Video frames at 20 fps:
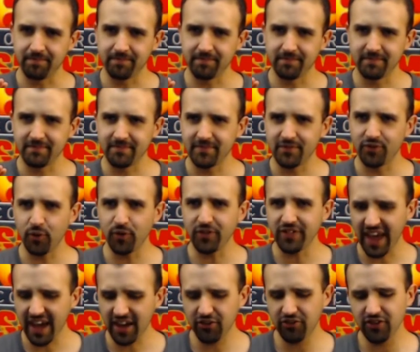So it's
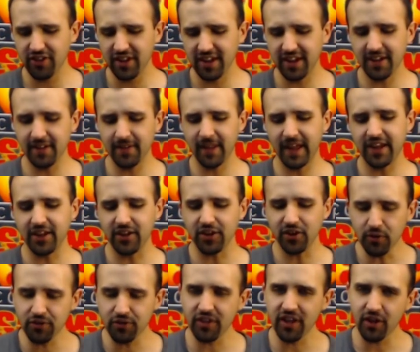actually, like,
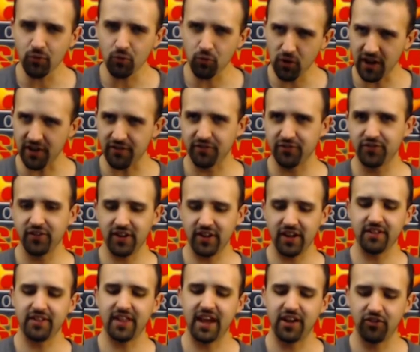using Rift
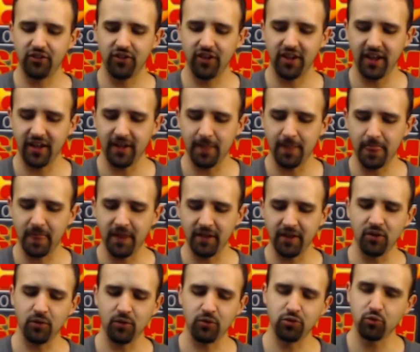is actually, you
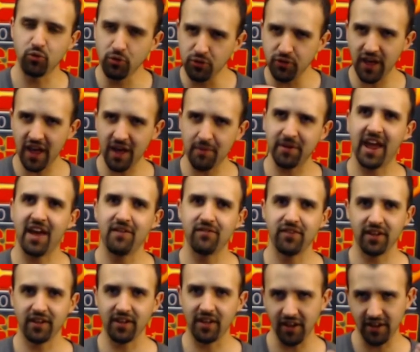know, through them and
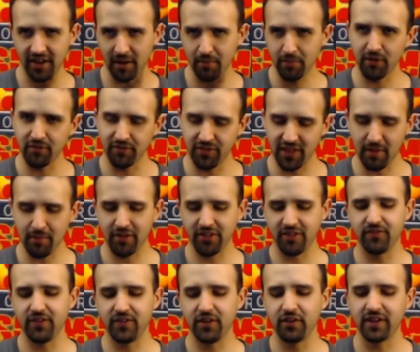having a number of them on the
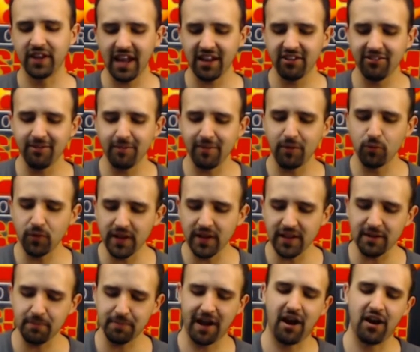field can actually be really
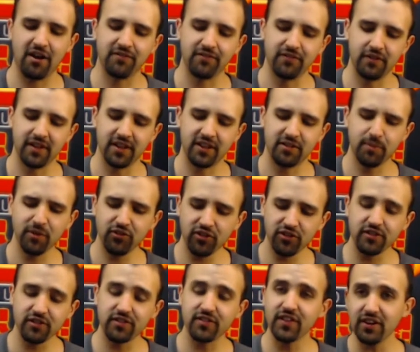powerful, especially
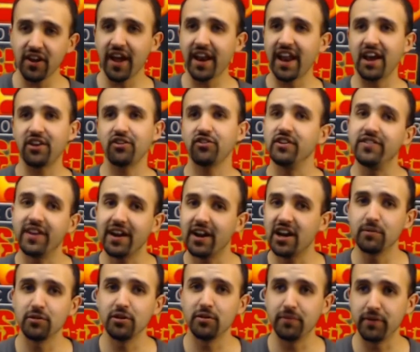since they're not actually
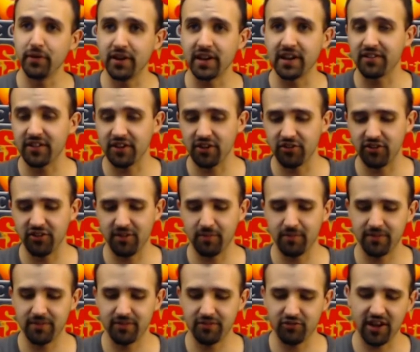terrible at building a synergy
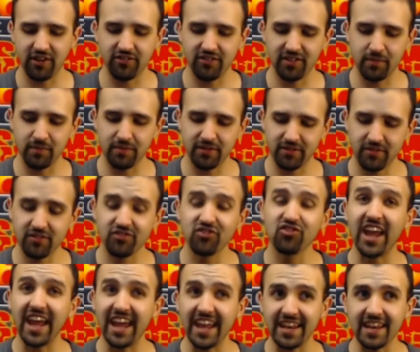
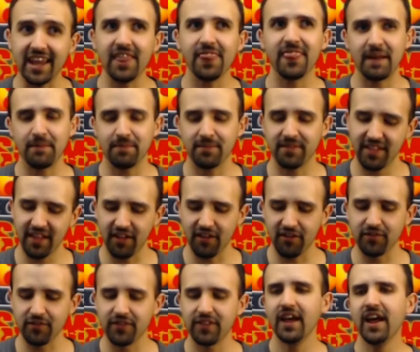chain
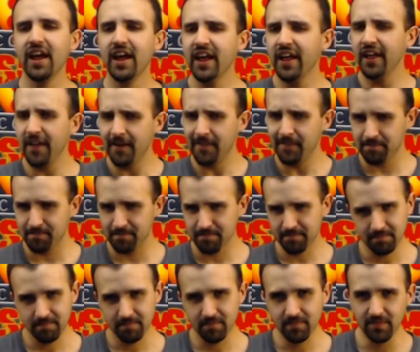themselves.
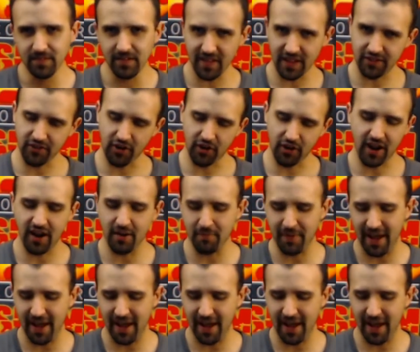They start out at mat